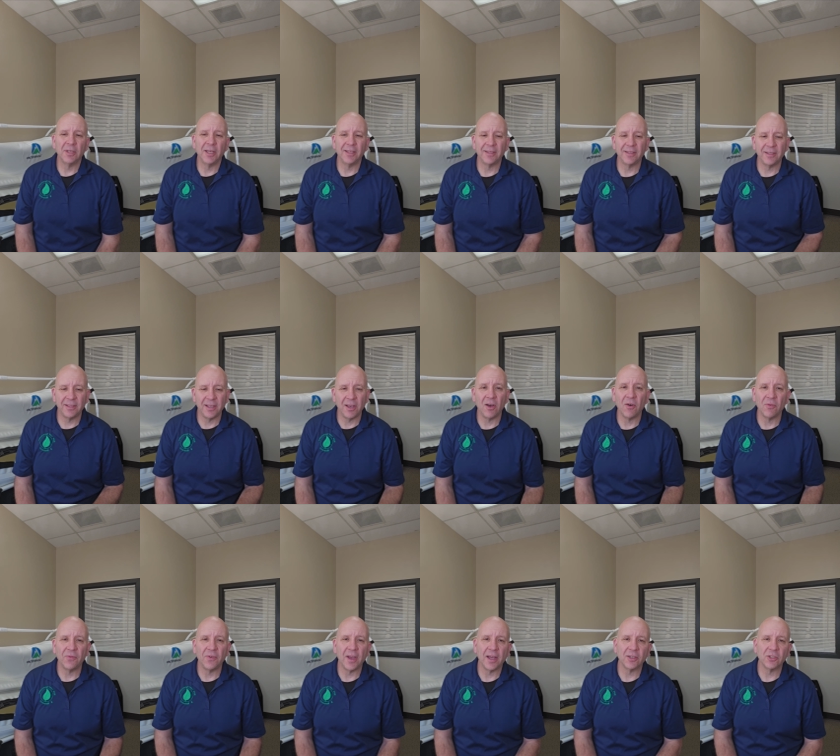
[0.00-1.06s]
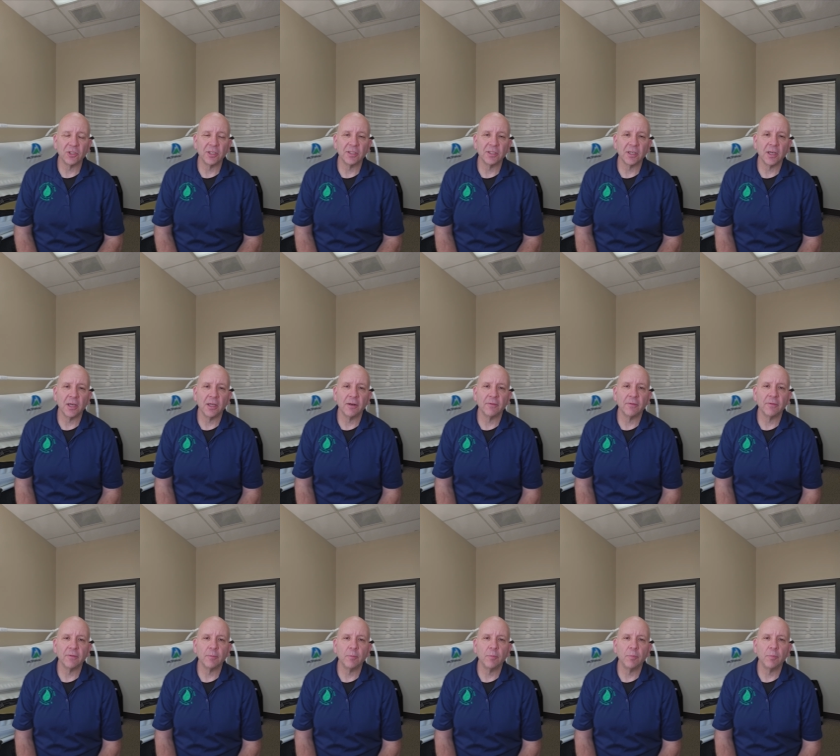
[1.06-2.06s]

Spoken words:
itself actually is a kind of